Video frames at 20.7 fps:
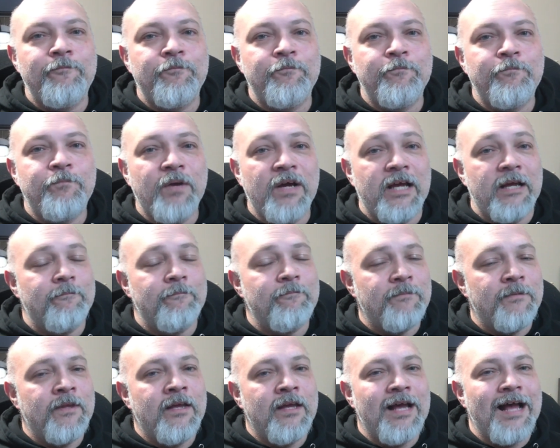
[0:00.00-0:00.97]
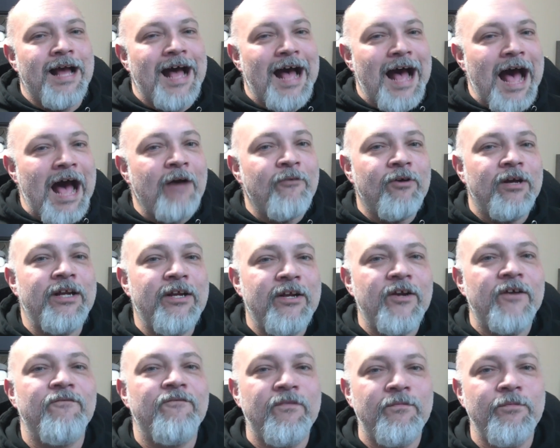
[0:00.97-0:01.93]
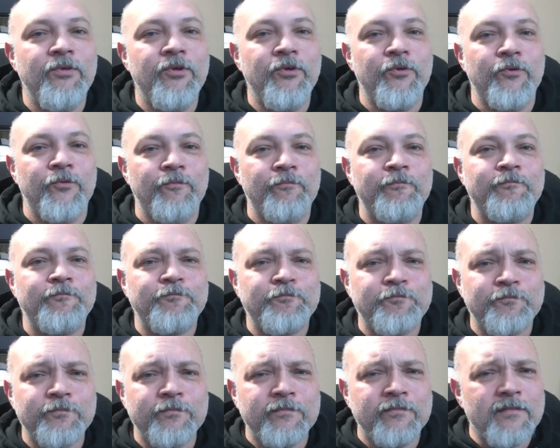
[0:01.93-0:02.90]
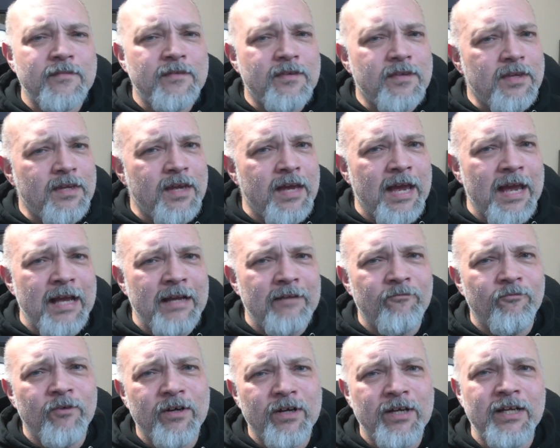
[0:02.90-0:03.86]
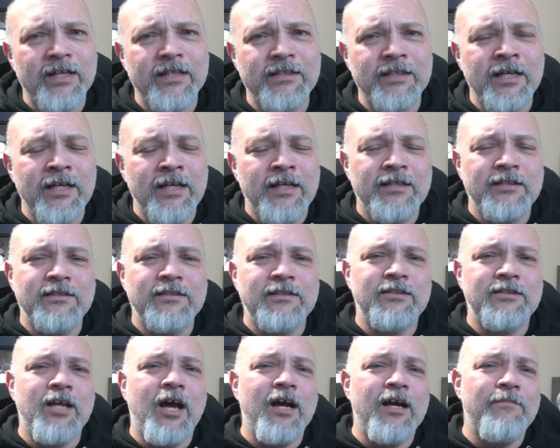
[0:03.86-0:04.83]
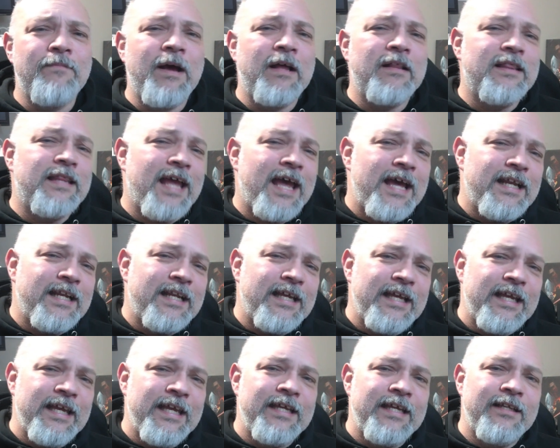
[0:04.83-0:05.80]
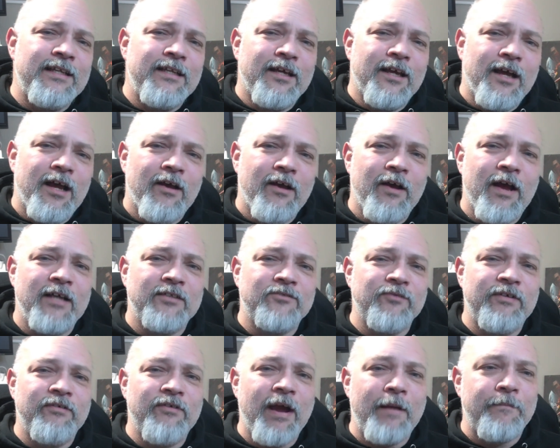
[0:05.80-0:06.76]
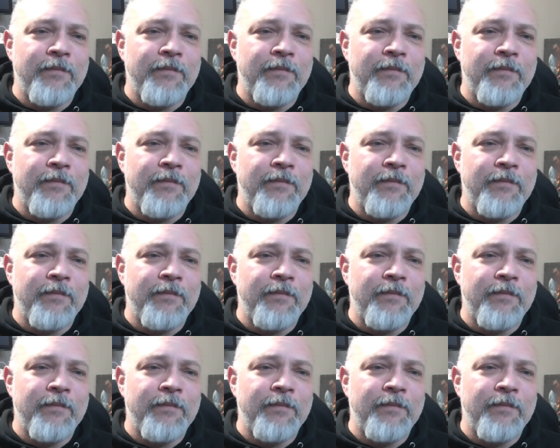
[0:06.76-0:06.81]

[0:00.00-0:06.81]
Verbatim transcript: But I want to hear from you, and we're going to talk about that as we wrap